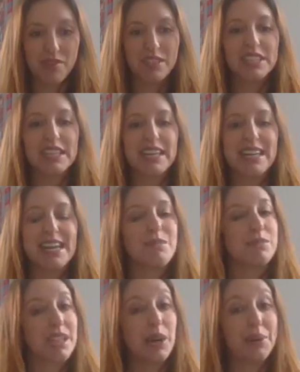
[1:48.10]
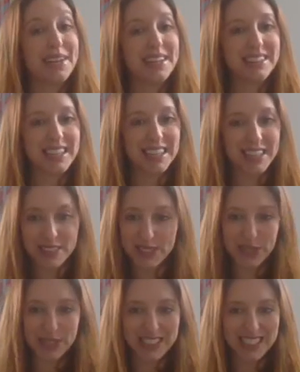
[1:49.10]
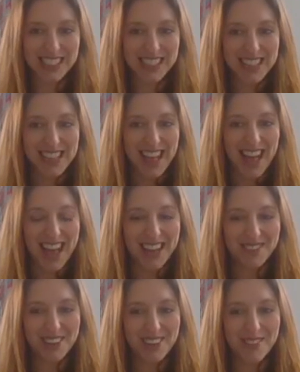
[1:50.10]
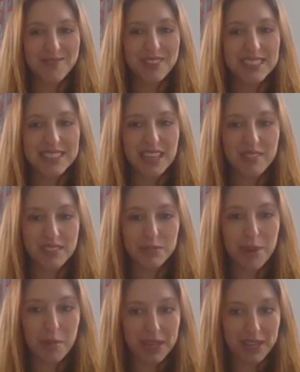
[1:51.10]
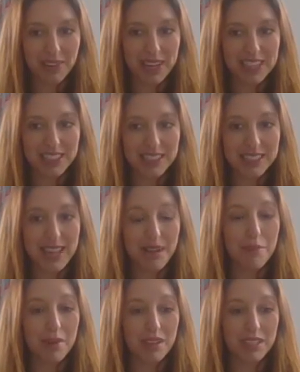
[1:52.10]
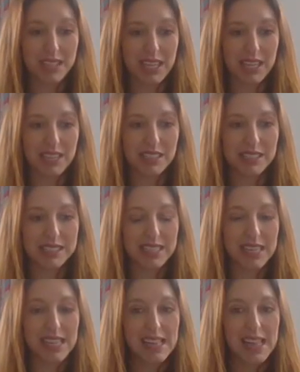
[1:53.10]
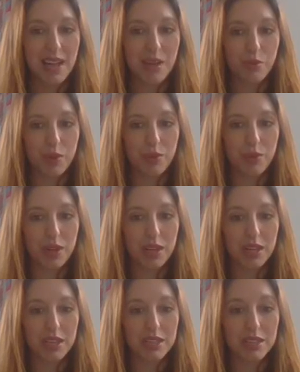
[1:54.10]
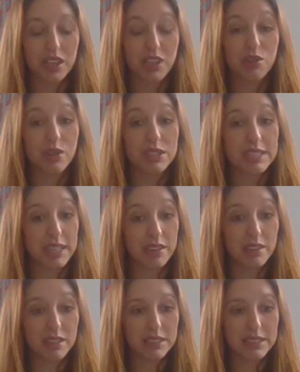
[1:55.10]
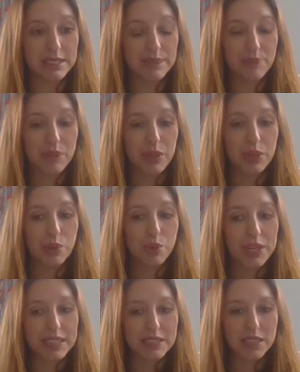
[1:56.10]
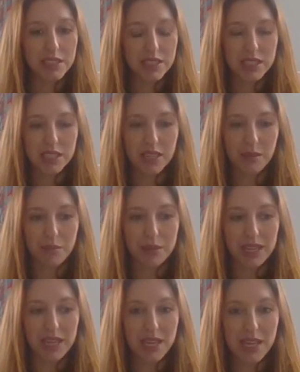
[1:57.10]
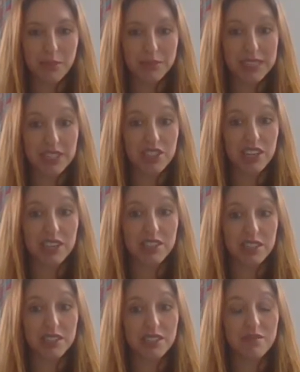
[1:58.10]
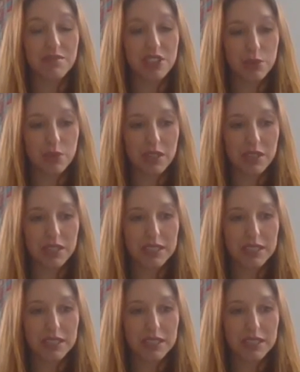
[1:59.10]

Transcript: originally named Chloé Nelkin Consulting. And we're a full service public relations and marketing agency, and we work across the arts. When I started the company, it was actually just in visual